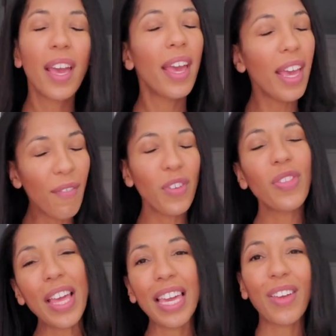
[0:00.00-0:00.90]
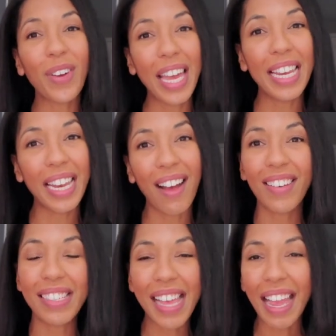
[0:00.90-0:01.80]
If you think you'll get an
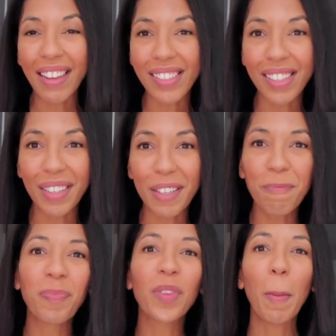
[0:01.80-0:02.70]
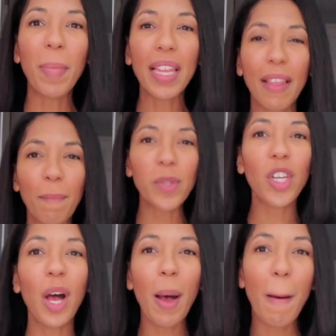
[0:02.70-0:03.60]
honest answer, make them
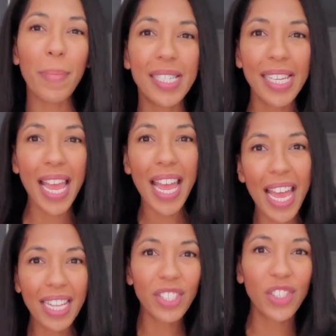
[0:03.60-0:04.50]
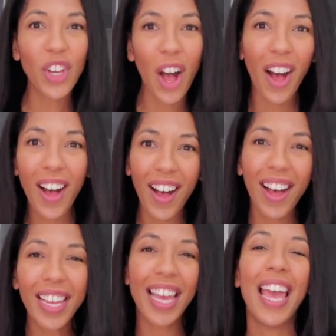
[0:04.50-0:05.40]
jump, dance, jog,
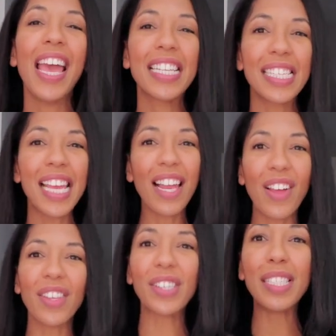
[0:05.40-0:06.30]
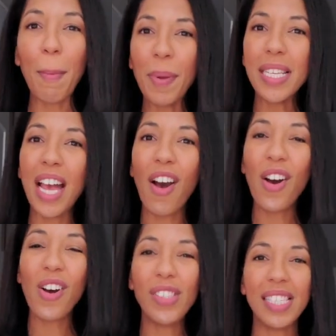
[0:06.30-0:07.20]
and stand on their tippy
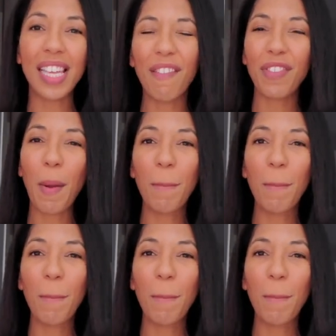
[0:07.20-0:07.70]
toes, see if they're